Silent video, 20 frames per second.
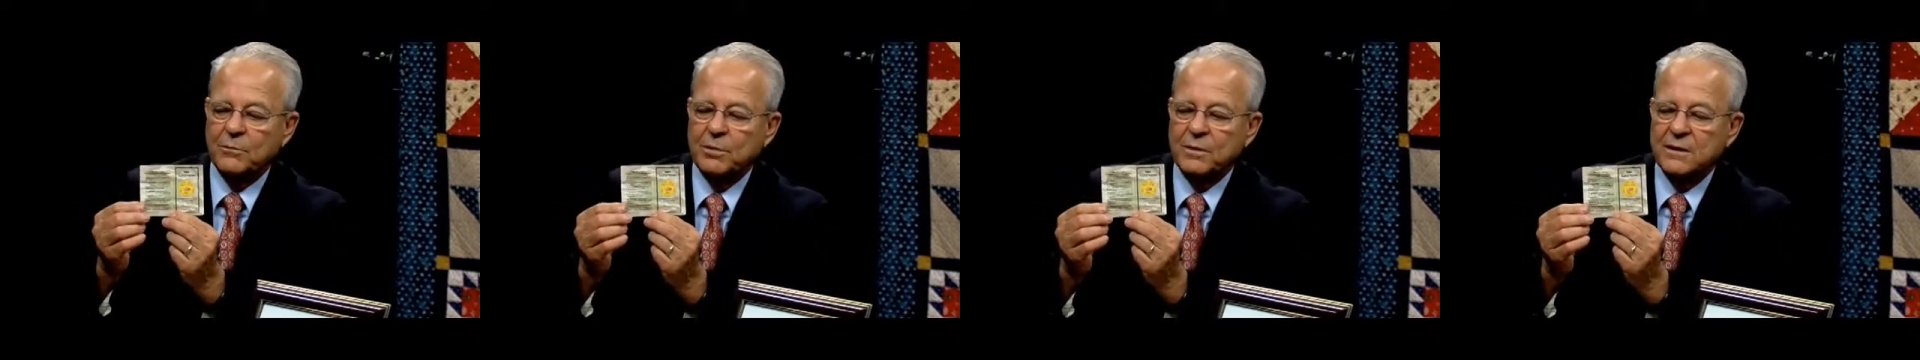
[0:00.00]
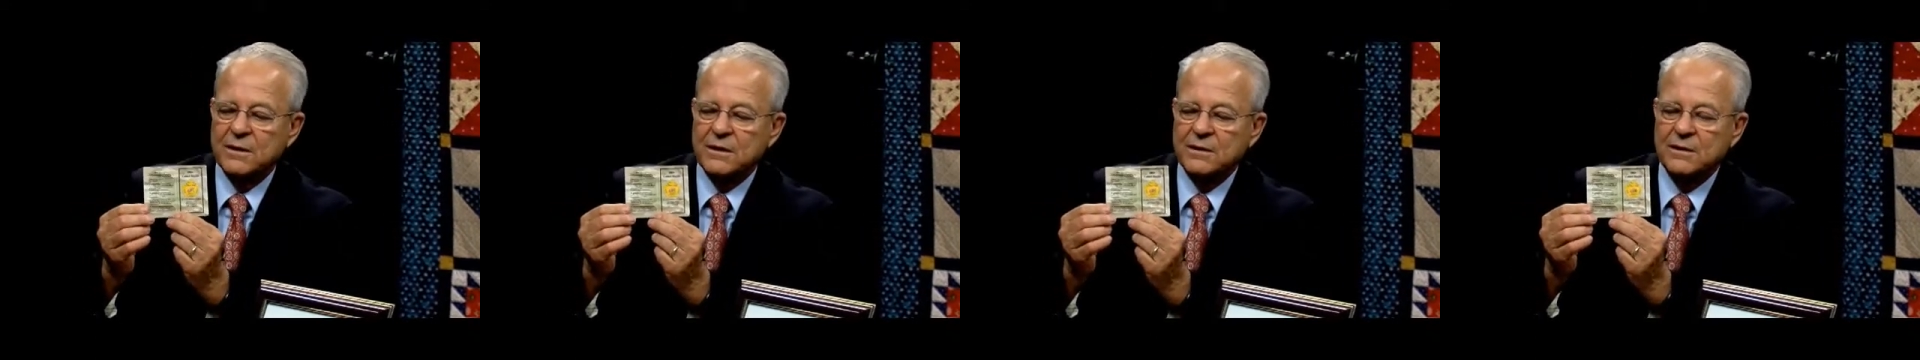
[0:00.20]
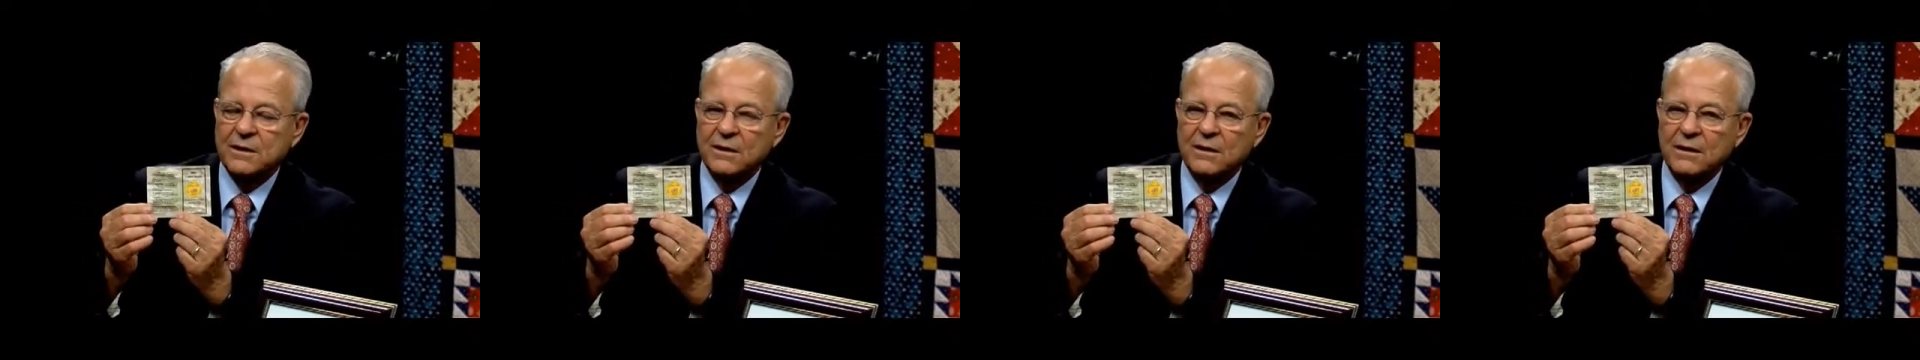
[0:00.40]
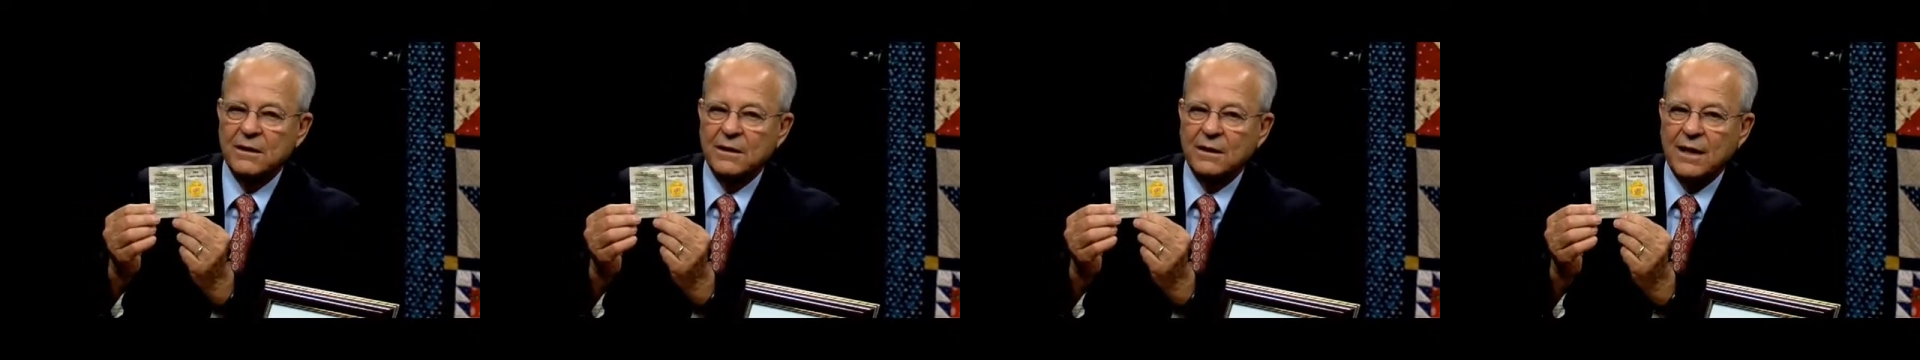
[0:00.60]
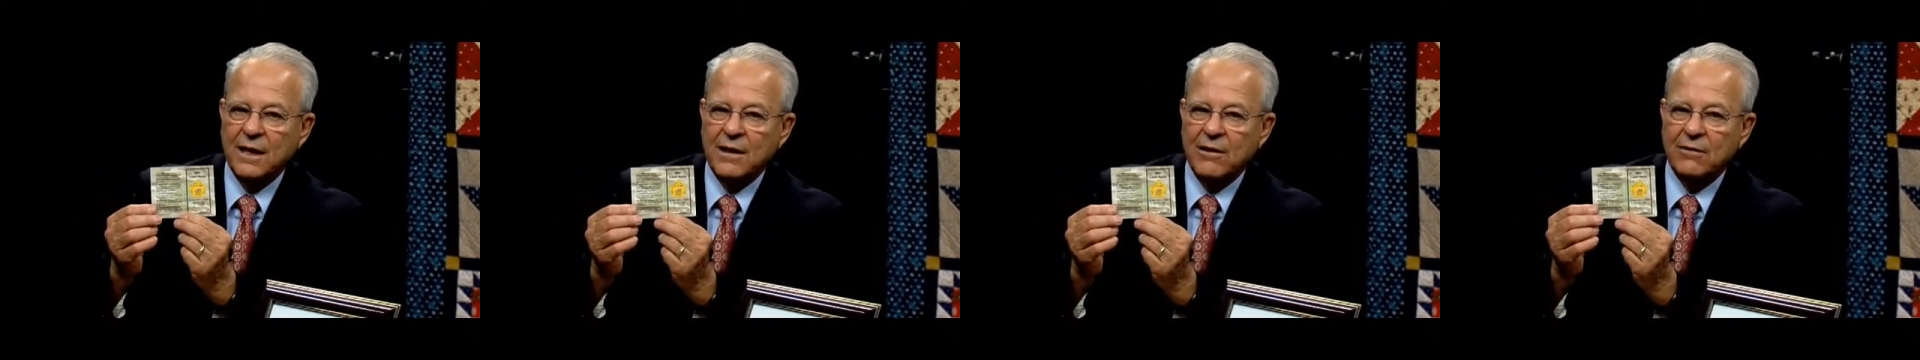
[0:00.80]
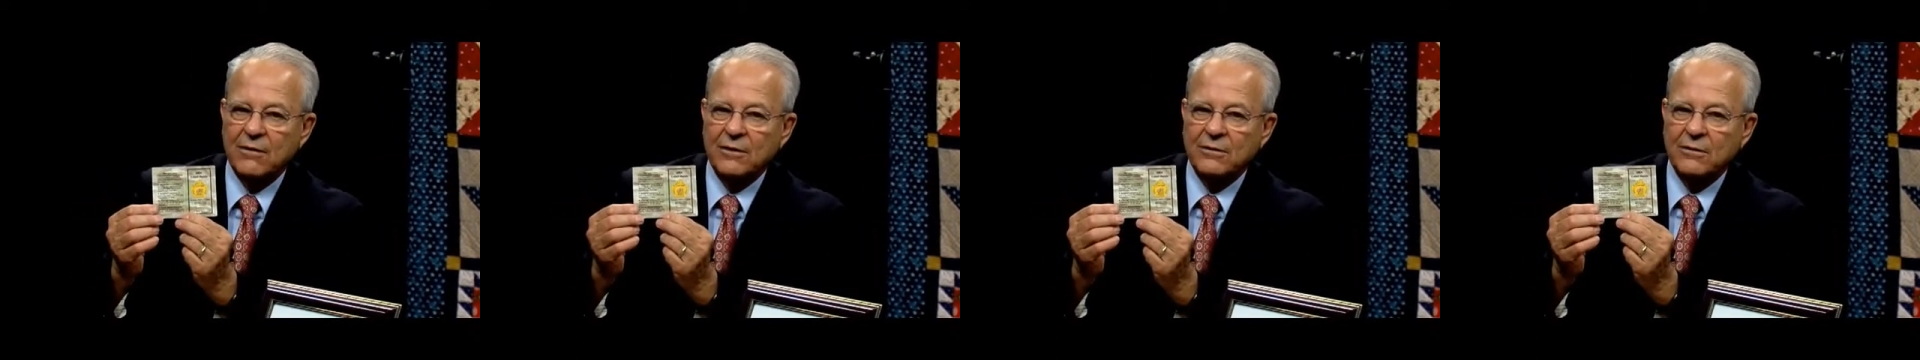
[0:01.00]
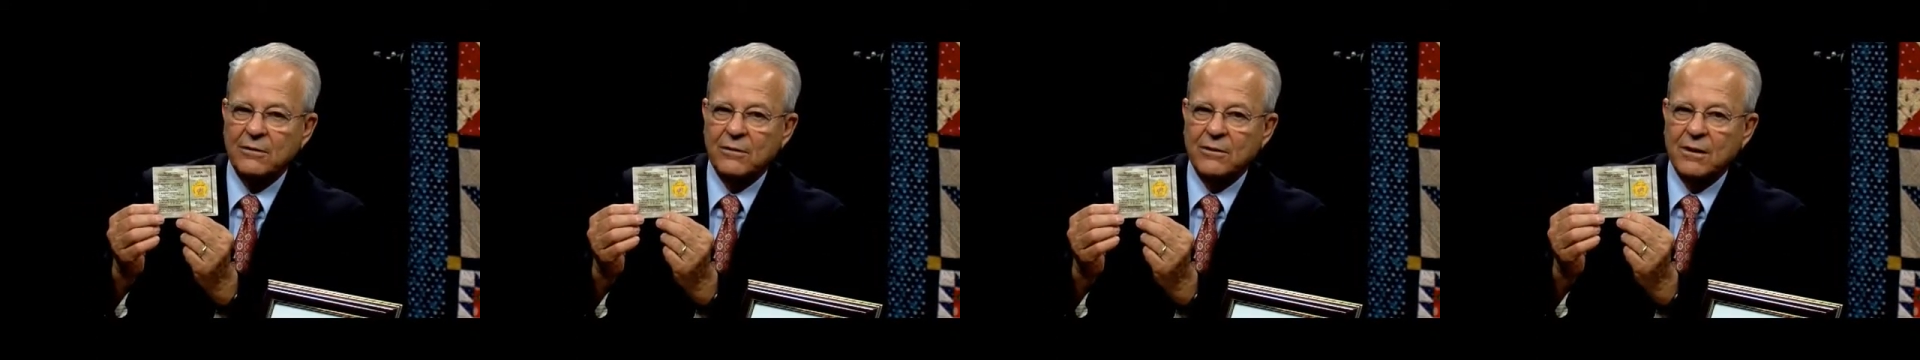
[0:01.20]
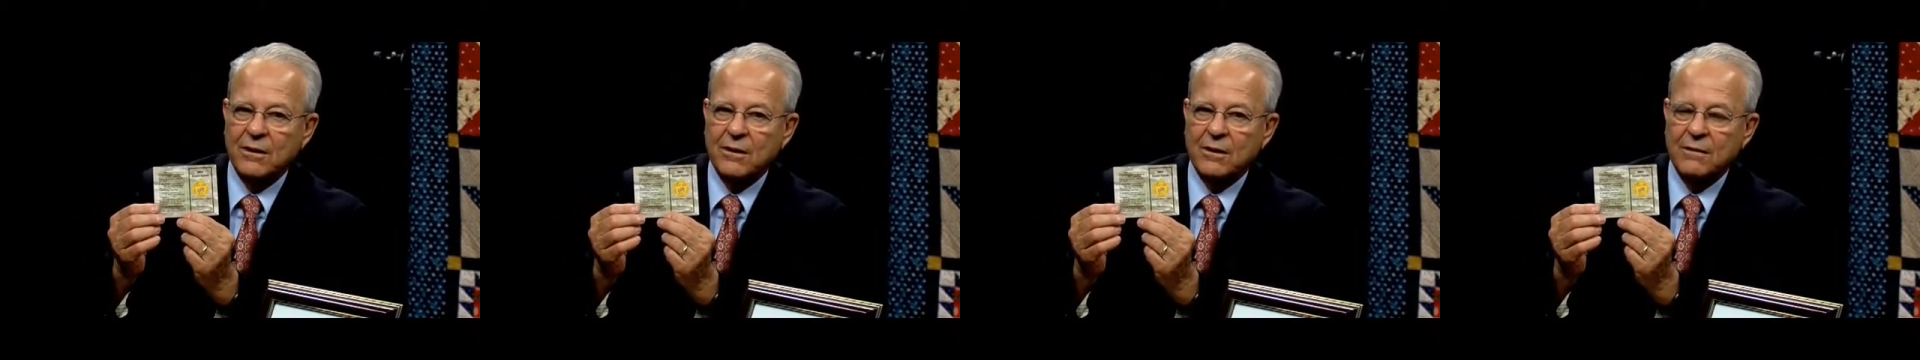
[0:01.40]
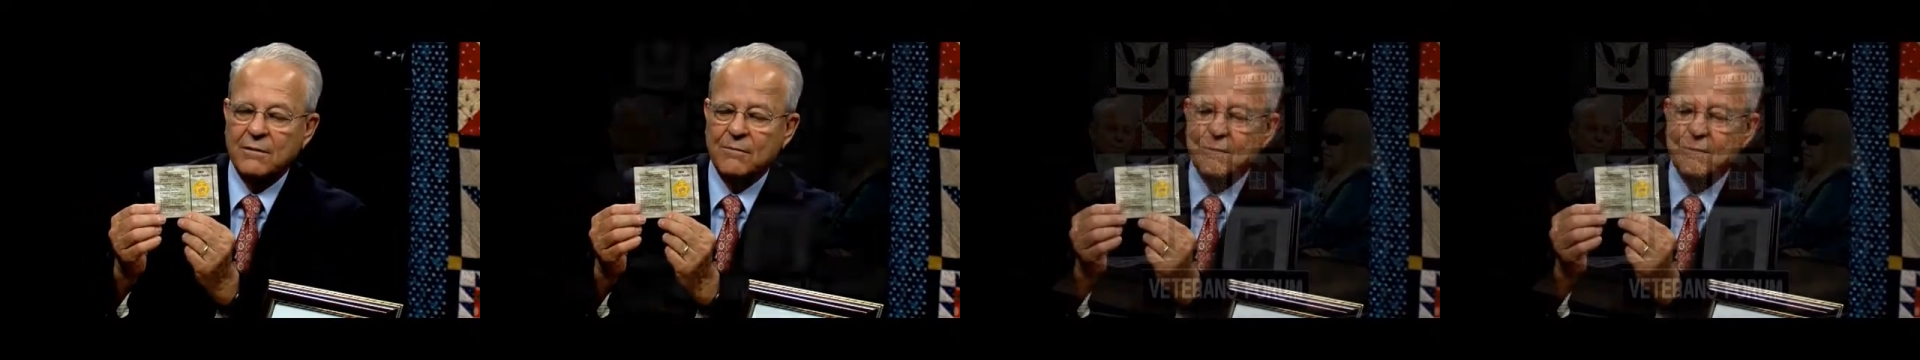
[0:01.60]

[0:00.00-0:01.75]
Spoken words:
but this is a little character card.